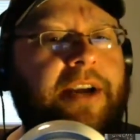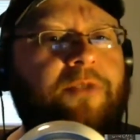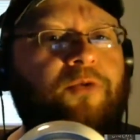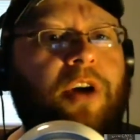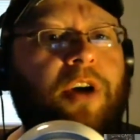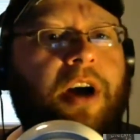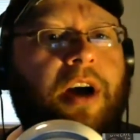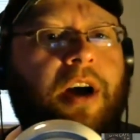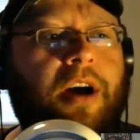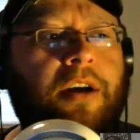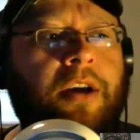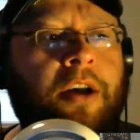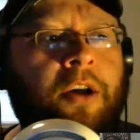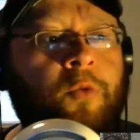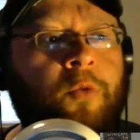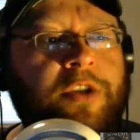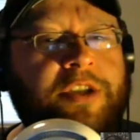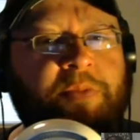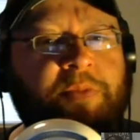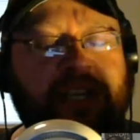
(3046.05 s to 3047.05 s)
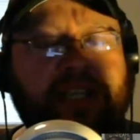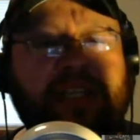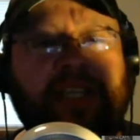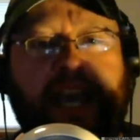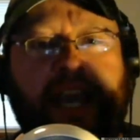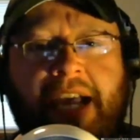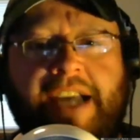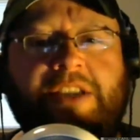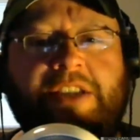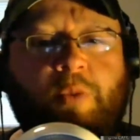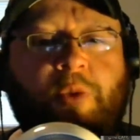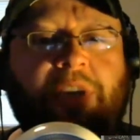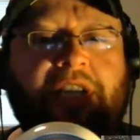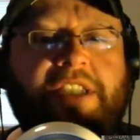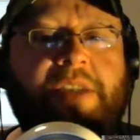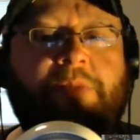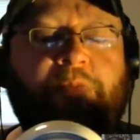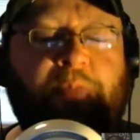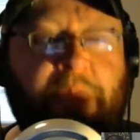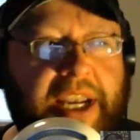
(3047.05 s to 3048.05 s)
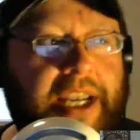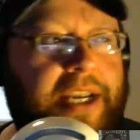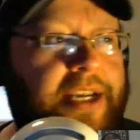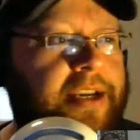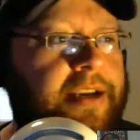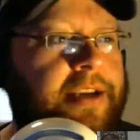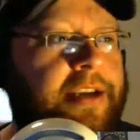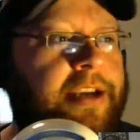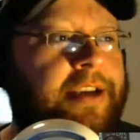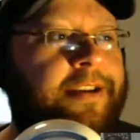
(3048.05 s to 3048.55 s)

Raw, which means as we speak,